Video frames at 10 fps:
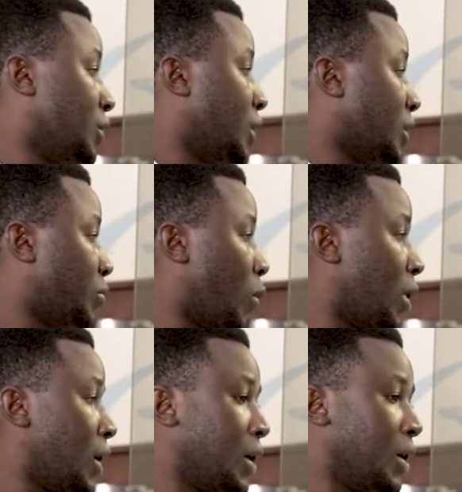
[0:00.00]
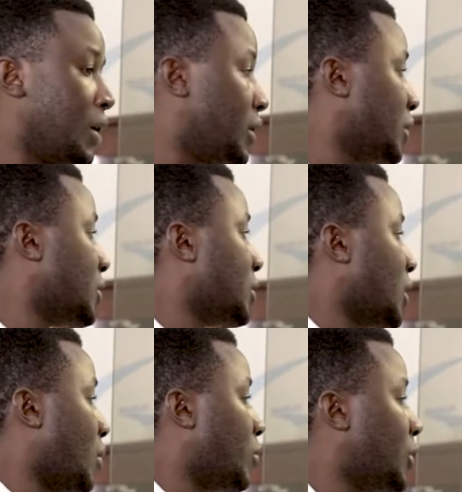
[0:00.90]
just pour in some